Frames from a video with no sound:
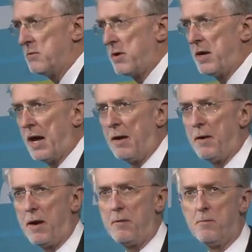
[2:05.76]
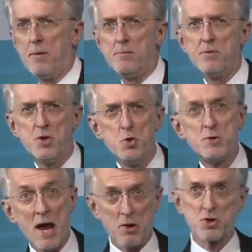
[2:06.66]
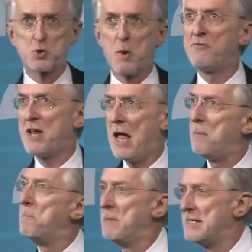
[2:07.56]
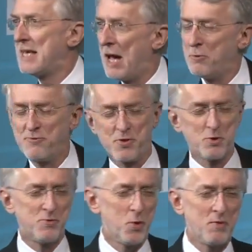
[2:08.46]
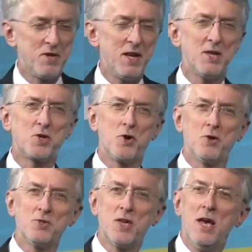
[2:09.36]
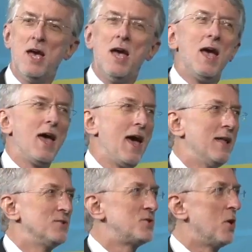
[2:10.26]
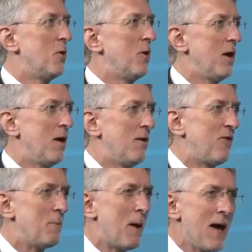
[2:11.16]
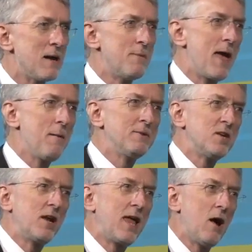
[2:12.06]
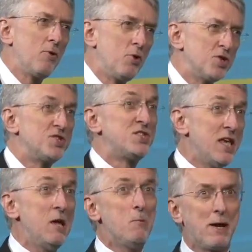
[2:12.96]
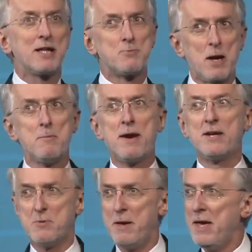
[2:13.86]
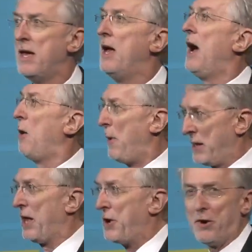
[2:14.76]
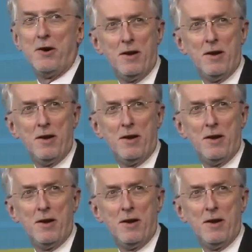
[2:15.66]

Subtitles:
right? The new Taylor Swift album is out for those of you who have teenage girls. And so if I buy it on my Amazon account, you should see what gets recommended to me a week later,